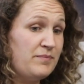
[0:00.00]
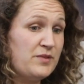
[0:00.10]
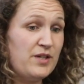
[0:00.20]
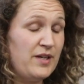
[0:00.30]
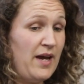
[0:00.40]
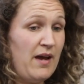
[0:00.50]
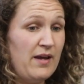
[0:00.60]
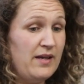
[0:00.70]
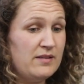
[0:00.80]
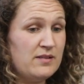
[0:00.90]
So yeah,
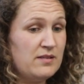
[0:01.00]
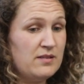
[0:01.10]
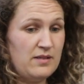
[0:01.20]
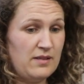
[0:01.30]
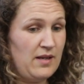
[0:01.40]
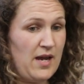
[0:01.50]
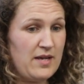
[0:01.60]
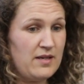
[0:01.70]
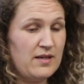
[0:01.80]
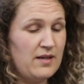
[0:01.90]
it's
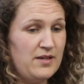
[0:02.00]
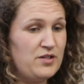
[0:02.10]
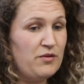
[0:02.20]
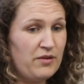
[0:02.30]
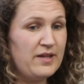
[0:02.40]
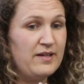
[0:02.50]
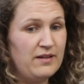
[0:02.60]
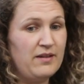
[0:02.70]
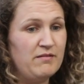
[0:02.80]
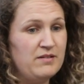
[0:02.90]
like, I don't
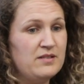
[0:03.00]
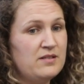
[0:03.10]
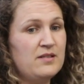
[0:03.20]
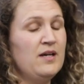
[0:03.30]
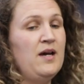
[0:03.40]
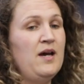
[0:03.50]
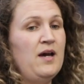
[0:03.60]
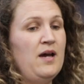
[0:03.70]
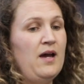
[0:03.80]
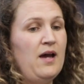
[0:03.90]
think there is
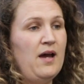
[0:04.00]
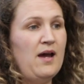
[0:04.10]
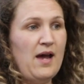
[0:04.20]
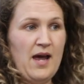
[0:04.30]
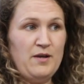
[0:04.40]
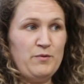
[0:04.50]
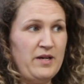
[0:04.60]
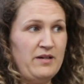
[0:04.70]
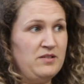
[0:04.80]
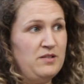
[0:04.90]
anyone
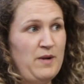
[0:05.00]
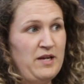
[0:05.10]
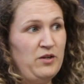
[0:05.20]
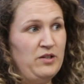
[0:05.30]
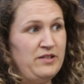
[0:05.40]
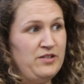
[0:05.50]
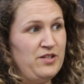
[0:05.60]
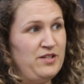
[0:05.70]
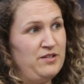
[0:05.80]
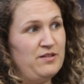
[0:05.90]
else to my knowledge
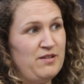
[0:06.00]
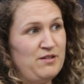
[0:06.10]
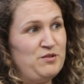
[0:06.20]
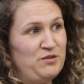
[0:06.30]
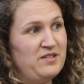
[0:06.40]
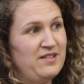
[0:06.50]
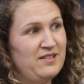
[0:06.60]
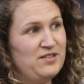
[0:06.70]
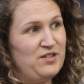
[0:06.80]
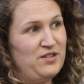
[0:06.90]
that does
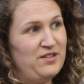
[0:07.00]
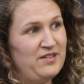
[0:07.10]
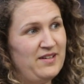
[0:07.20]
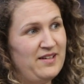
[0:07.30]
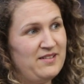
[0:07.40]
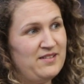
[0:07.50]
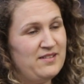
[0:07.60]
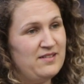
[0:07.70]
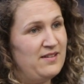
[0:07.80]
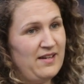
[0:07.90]
this, so
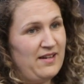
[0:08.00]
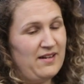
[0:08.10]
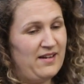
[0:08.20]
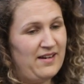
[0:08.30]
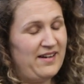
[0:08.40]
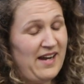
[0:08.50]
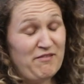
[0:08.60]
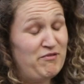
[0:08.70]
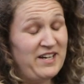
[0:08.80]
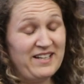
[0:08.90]
I
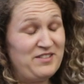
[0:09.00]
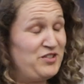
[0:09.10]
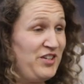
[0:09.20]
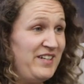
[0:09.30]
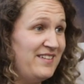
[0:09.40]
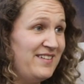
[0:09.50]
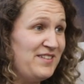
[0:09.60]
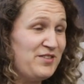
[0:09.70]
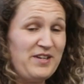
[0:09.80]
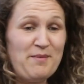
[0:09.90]
really enjoy it.
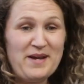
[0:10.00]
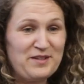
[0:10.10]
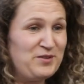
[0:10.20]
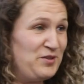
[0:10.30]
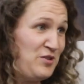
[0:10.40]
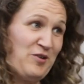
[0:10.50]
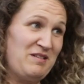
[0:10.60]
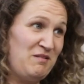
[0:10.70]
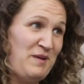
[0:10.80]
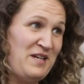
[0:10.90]
It's good. It makes such a
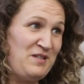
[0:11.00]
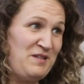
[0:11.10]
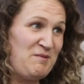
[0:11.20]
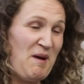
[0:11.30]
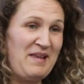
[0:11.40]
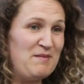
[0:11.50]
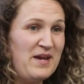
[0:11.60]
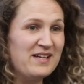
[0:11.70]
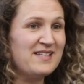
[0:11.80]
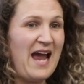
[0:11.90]
transformation as well. It
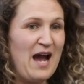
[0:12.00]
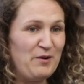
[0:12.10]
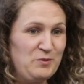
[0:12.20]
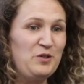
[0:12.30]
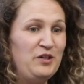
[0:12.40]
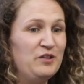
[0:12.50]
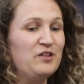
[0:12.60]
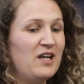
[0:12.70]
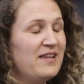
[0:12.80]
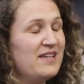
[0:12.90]
makes the outdoor
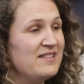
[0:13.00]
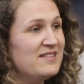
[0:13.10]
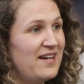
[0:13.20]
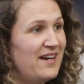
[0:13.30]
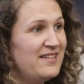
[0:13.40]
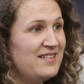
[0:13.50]
look like the inside.